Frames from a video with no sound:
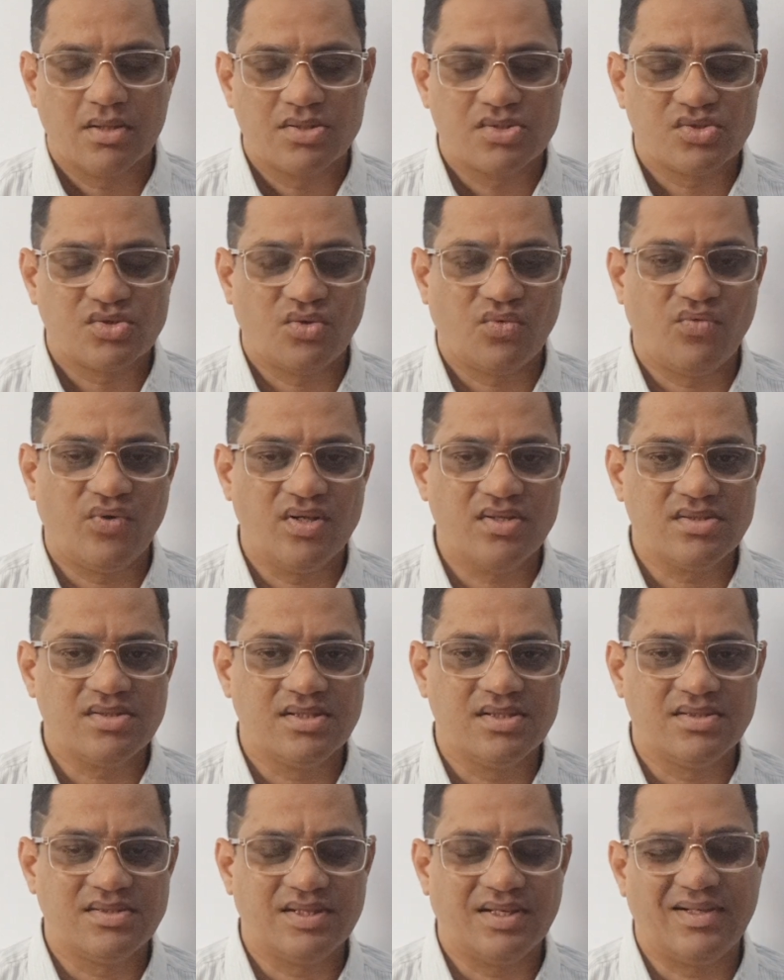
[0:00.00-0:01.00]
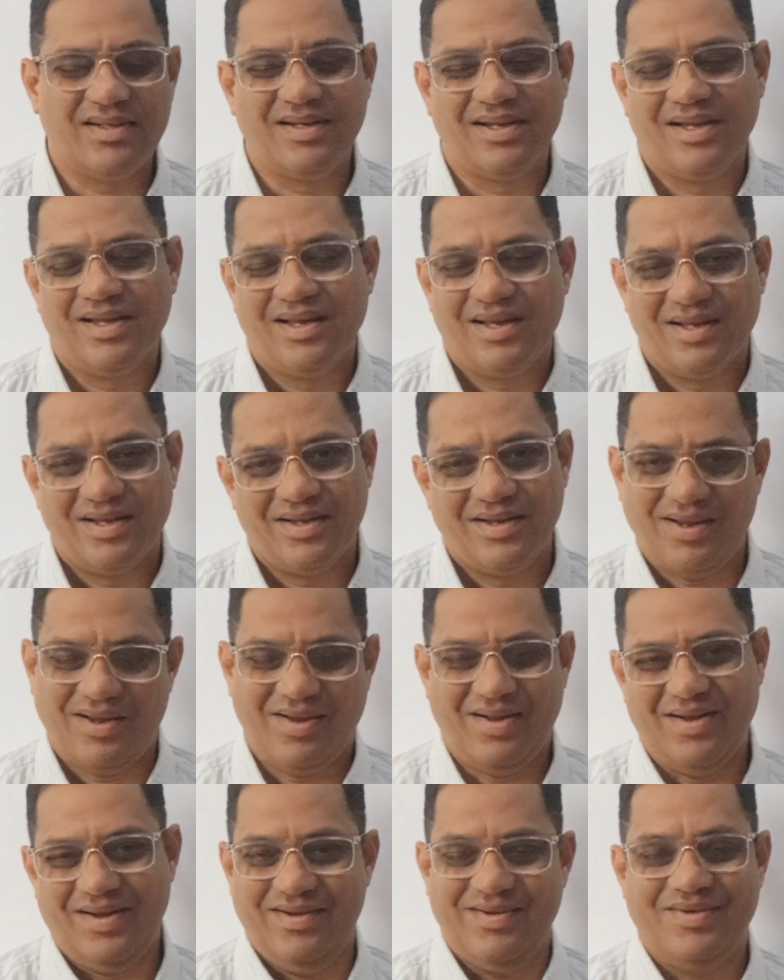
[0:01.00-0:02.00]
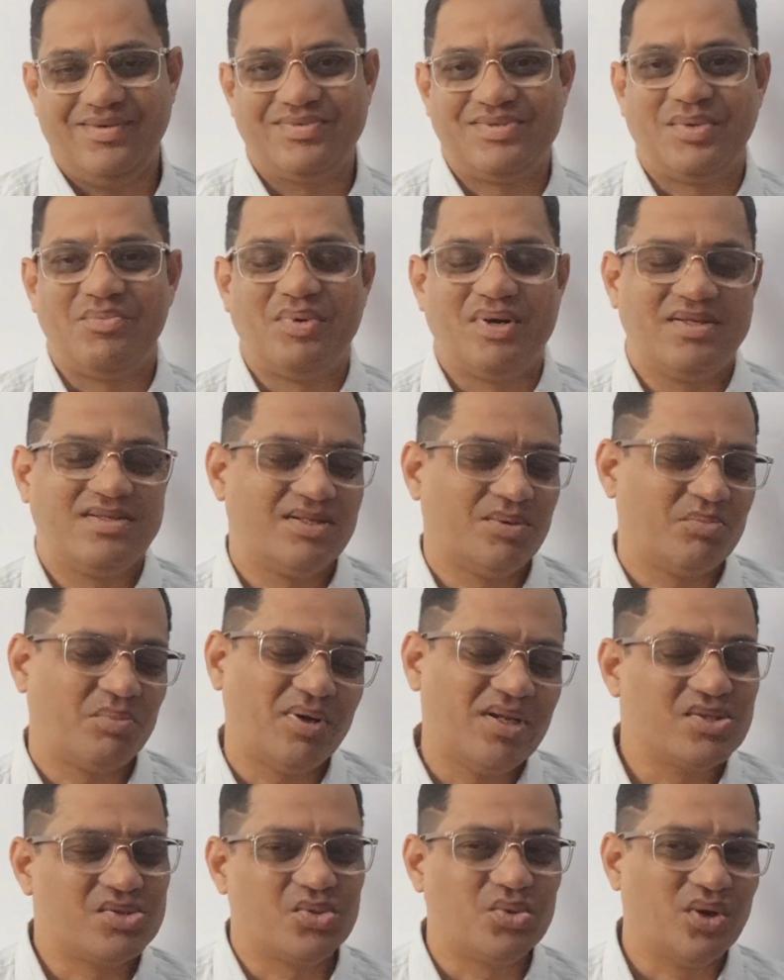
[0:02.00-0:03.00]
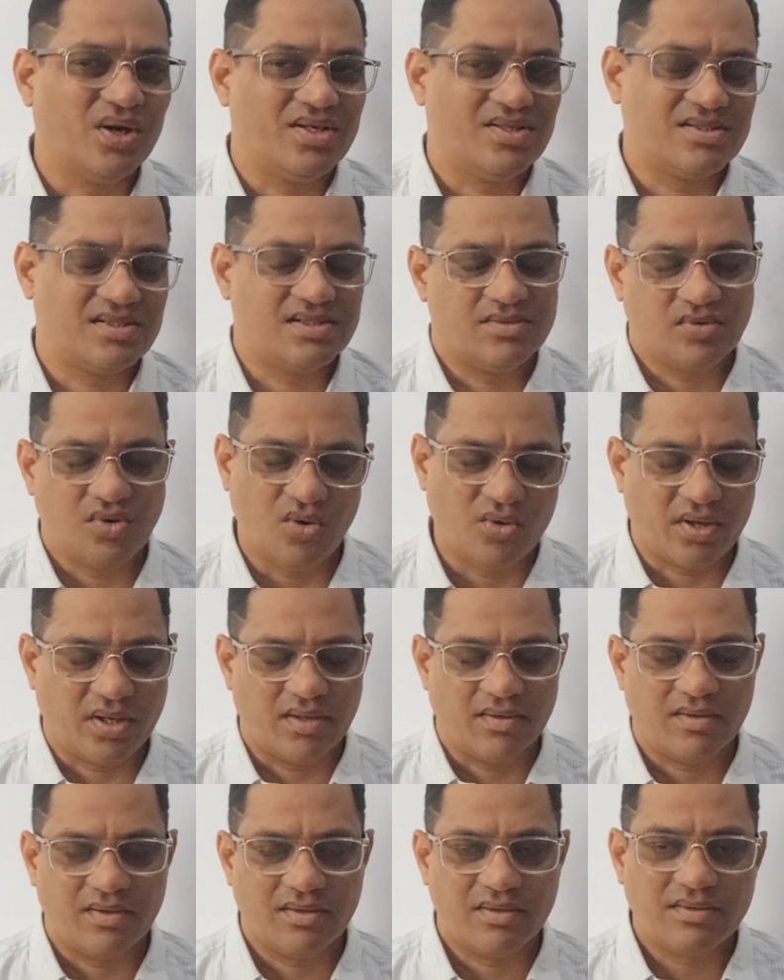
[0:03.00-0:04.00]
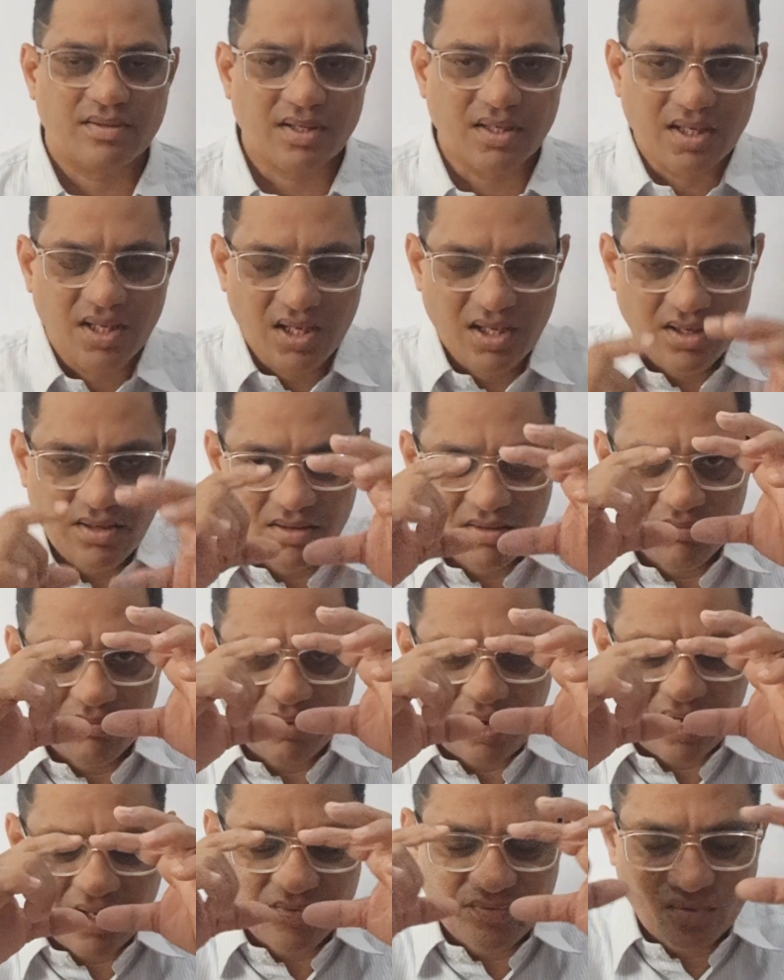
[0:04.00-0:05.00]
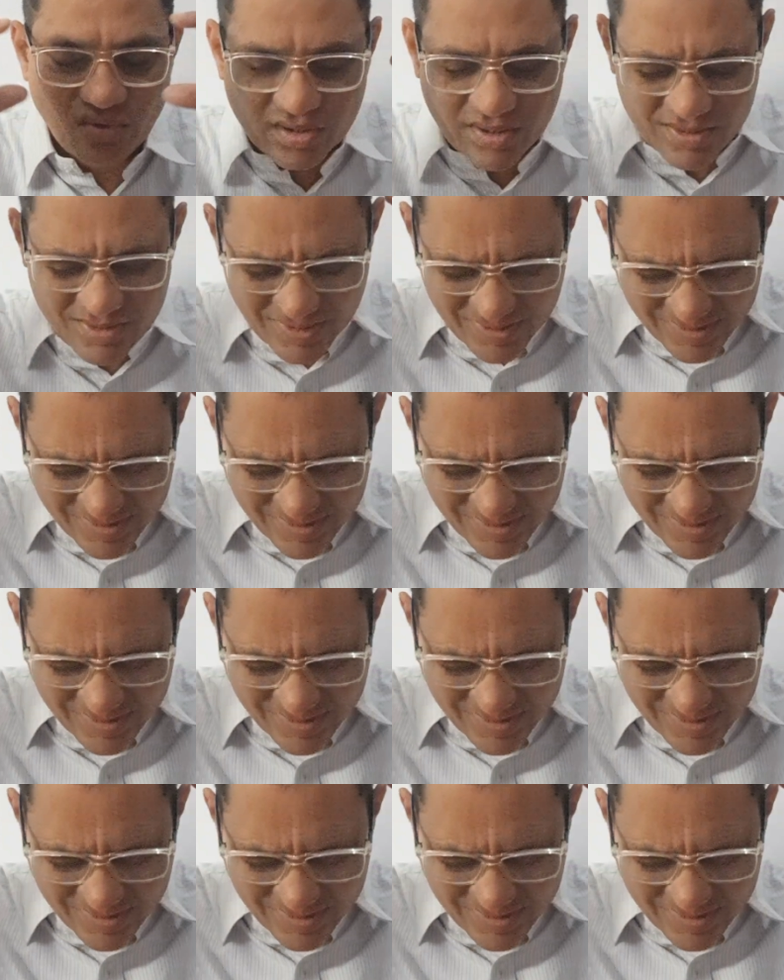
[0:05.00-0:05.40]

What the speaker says: So once he said, somebody said, please go and see. Okay. Then he blindfolded